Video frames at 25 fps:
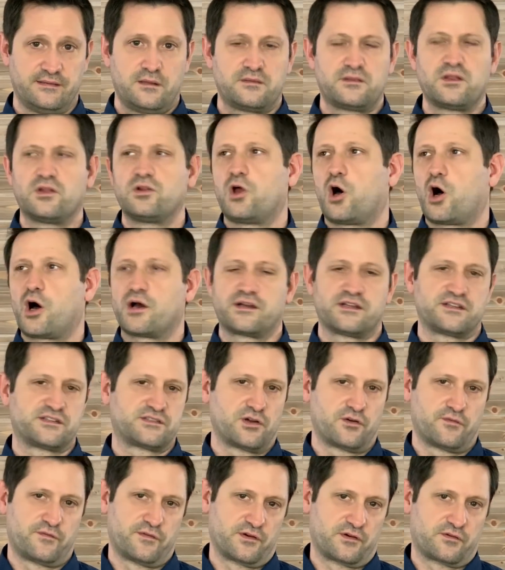The lawn is
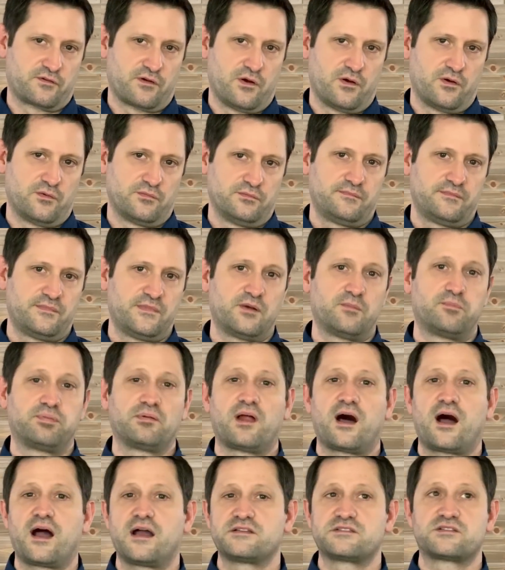overgrown, their
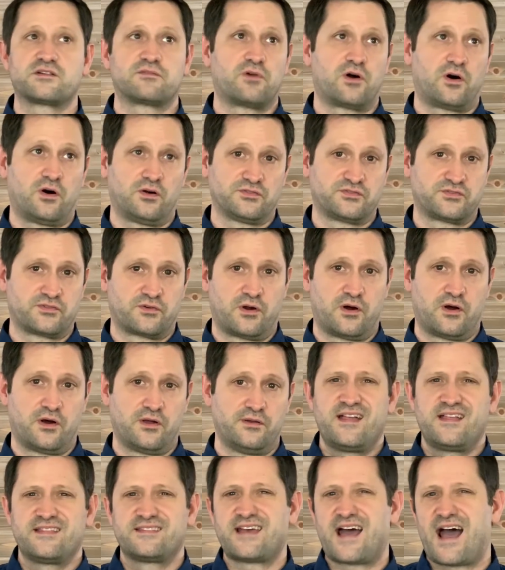blinds are all
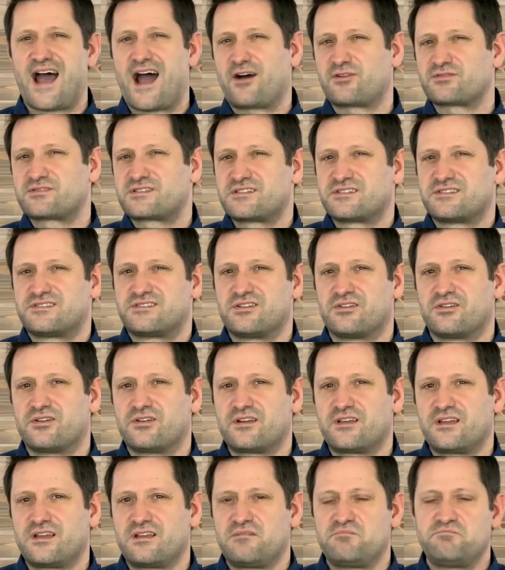drawn, the house is
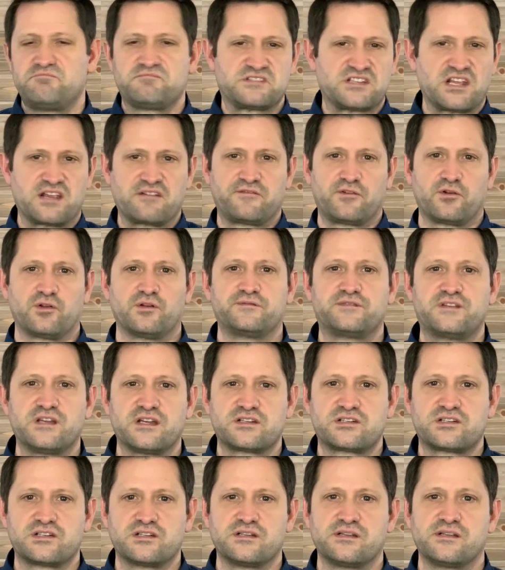dirty, sink full of
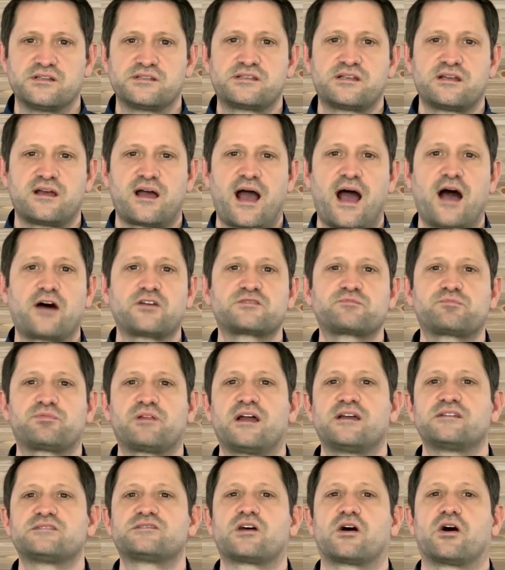dishes,
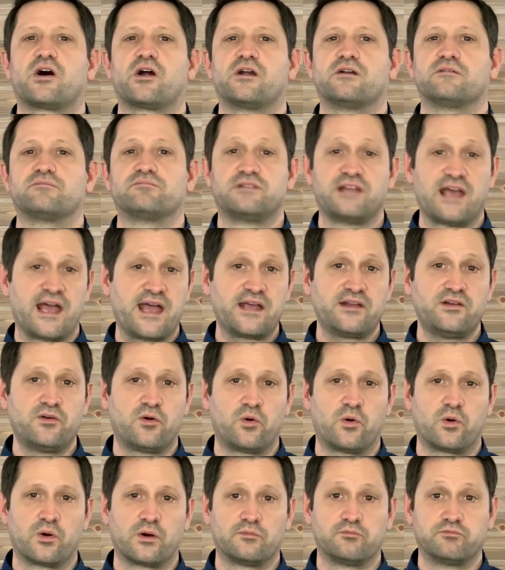houseplants are dead
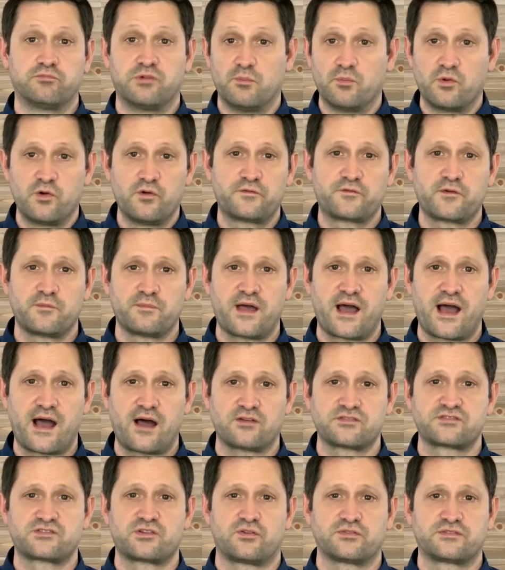or removed from the
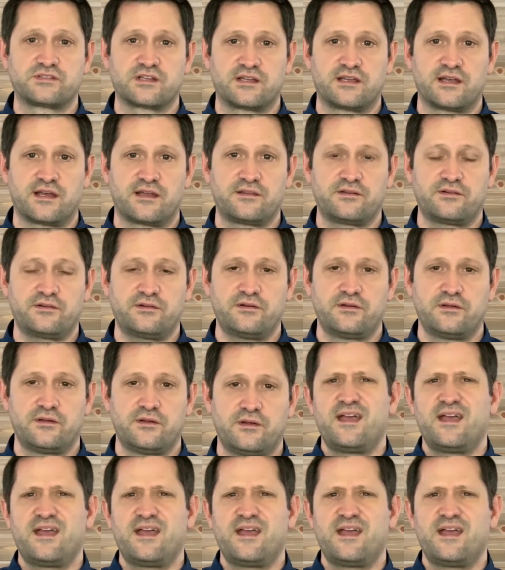house altogether,